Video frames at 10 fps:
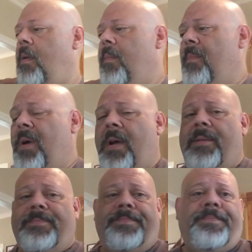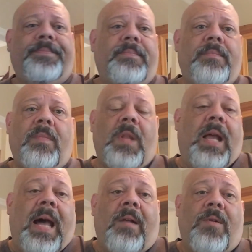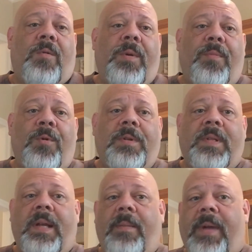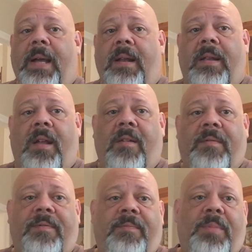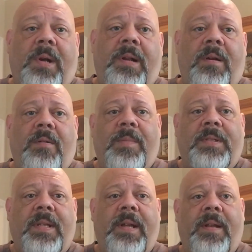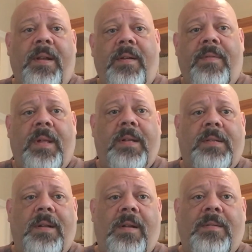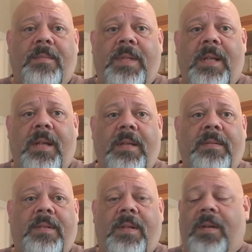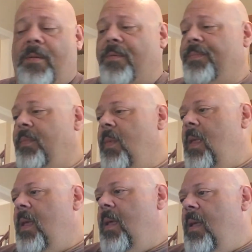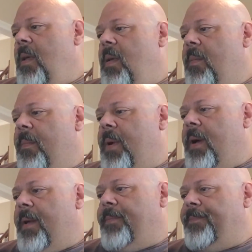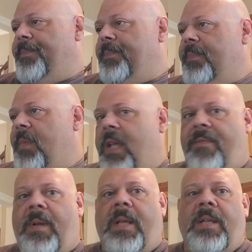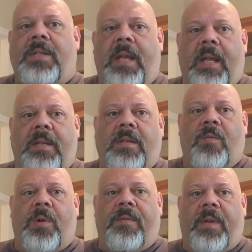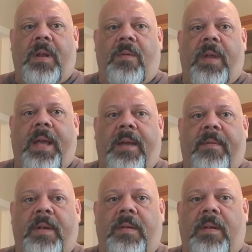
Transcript: But I don't know what more to say about it. Y'all have probably heard me say enough that it's an awesome tank. So, but definitely get your hands on one if you don't have it.